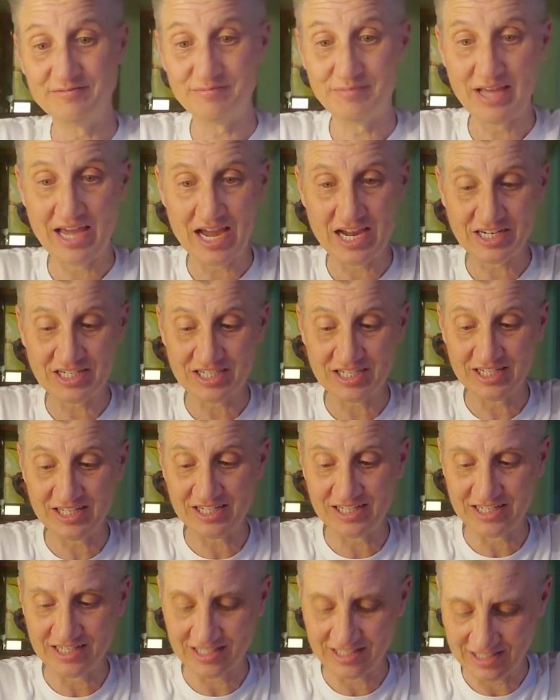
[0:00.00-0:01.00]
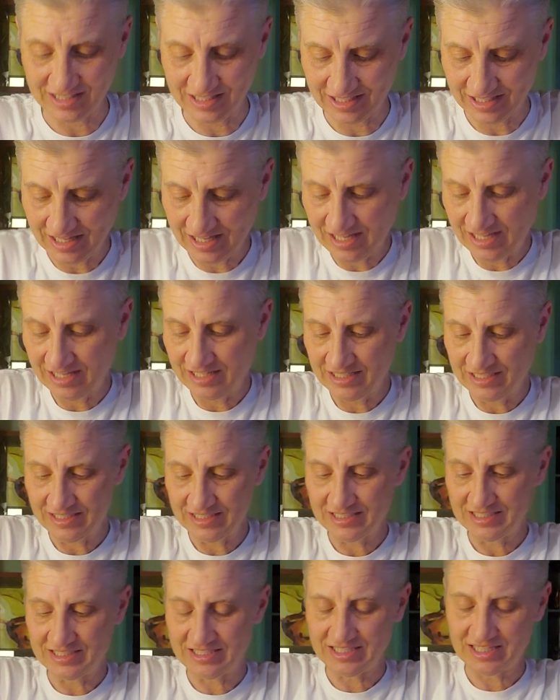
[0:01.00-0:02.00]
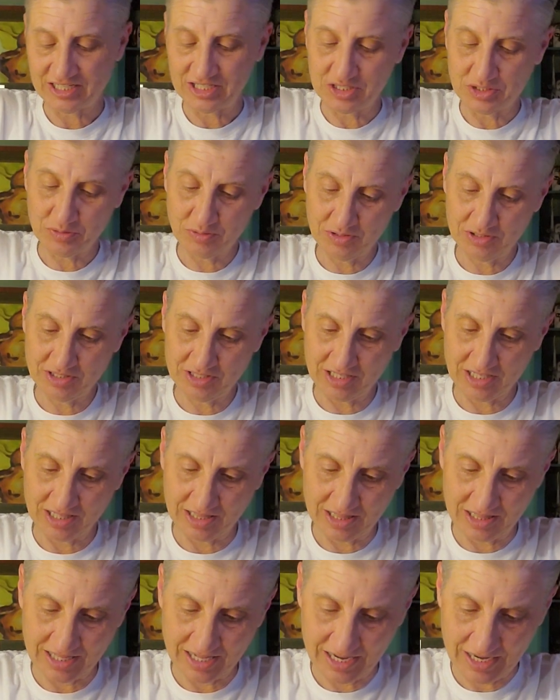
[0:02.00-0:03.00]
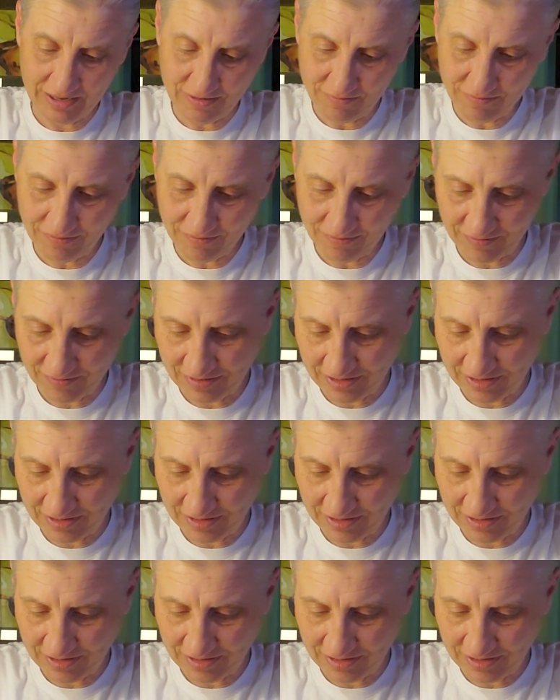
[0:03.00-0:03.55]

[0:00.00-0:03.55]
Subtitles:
passionate sexual life,